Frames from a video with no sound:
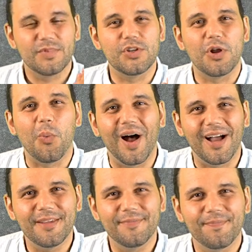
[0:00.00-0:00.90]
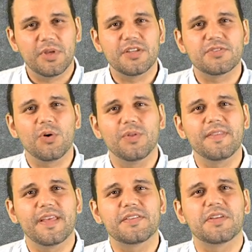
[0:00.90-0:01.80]
Do you know why? Because the only
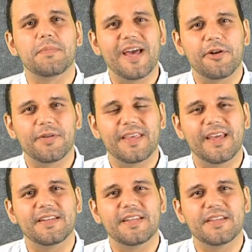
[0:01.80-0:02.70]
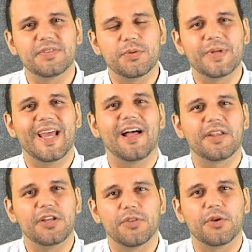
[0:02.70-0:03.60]
thing that's going to matter at the end is the
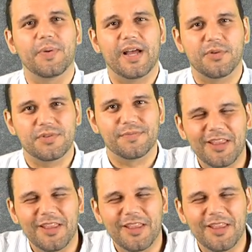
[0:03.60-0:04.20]
reality on the ground.